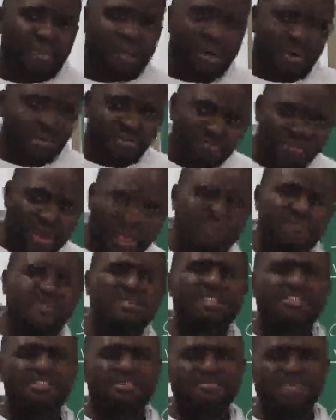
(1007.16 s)

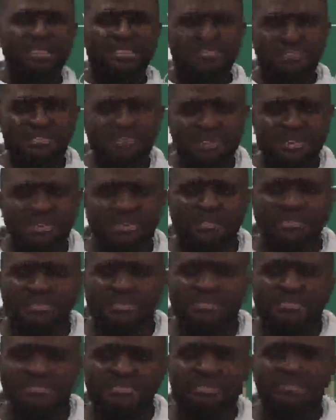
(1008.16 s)
unravel this mystery,
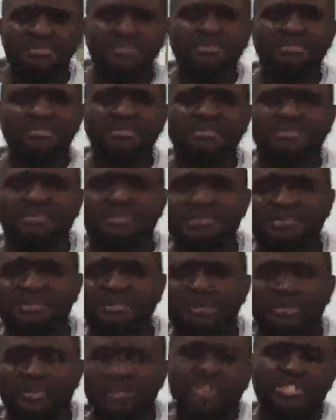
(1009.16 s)

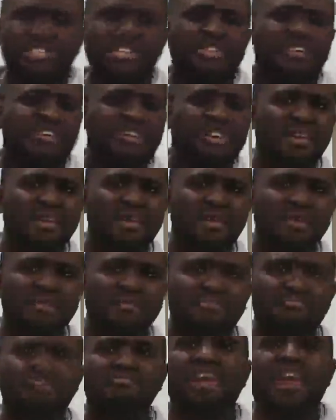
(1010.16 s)
which
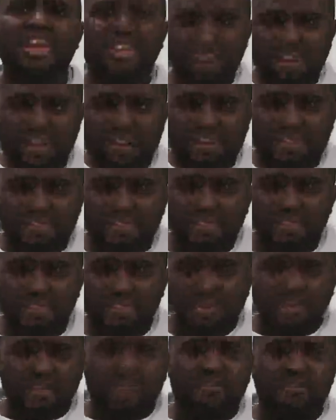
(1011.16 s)
made
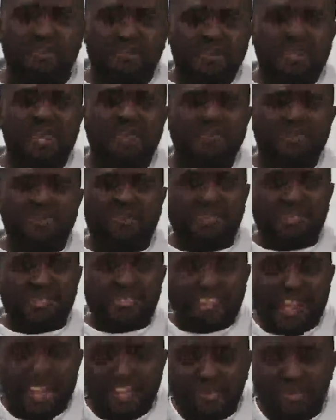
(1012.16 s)
us, who've been able to
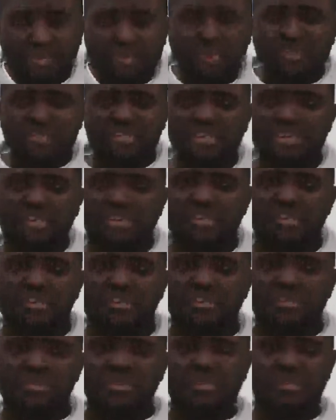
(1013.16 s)
understand what he
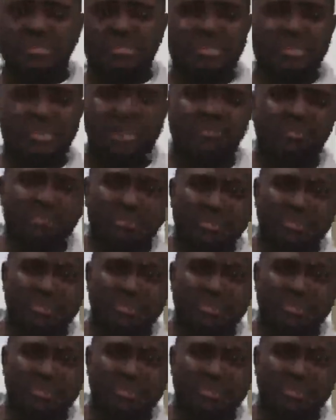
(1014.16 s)
talked about,